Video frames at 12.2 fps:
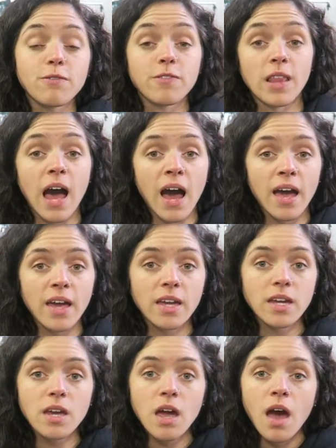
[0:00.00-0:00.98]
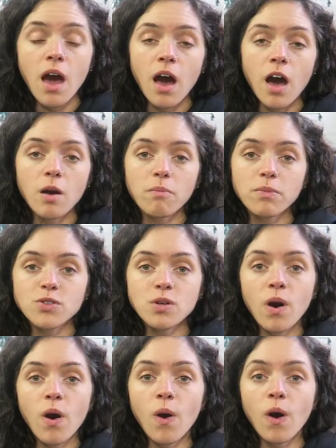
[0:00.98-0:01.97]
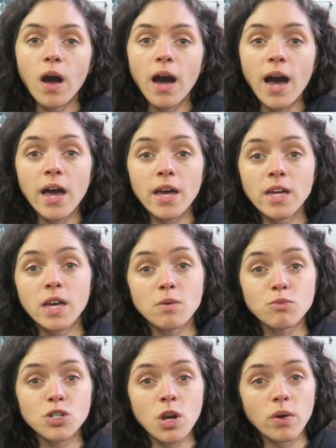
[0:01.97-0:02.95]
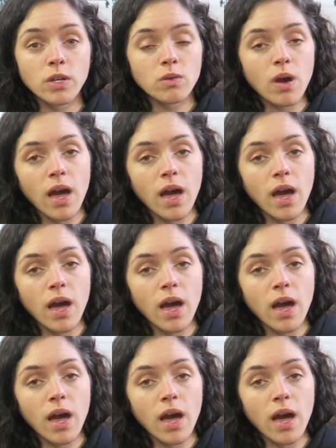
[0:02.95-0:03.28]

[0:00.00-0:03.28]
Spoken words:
fly. So I am showing you